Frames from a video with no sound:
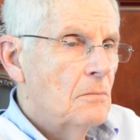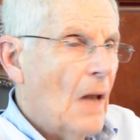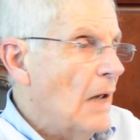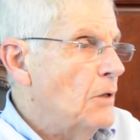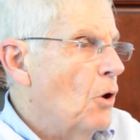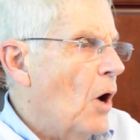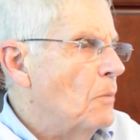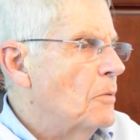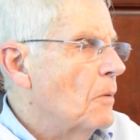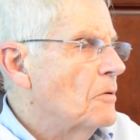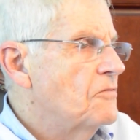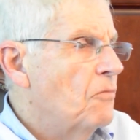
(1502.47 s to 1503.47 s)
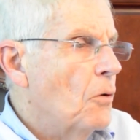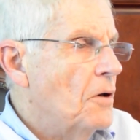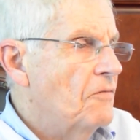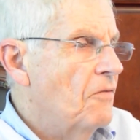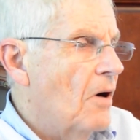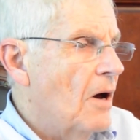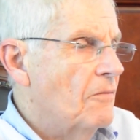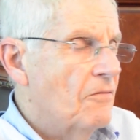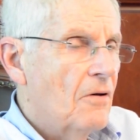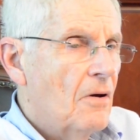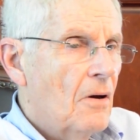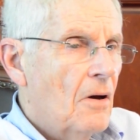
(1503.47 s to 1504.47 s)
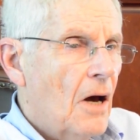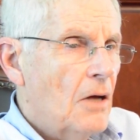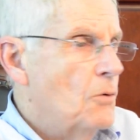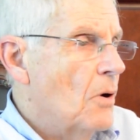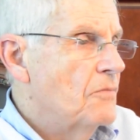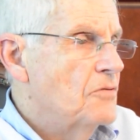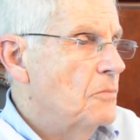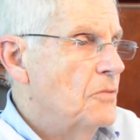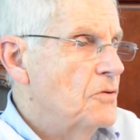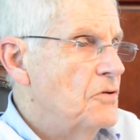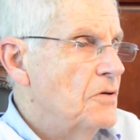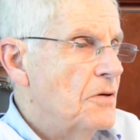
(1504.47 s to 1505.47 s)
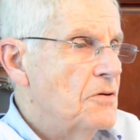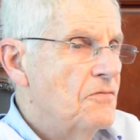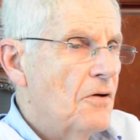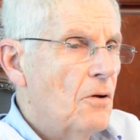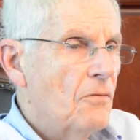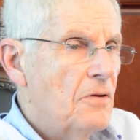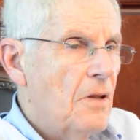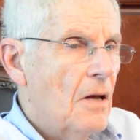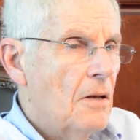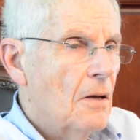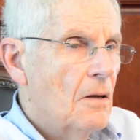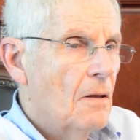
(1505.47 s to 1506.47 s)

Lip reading: I died when I was 45. I died of some disease. I just fell over dead.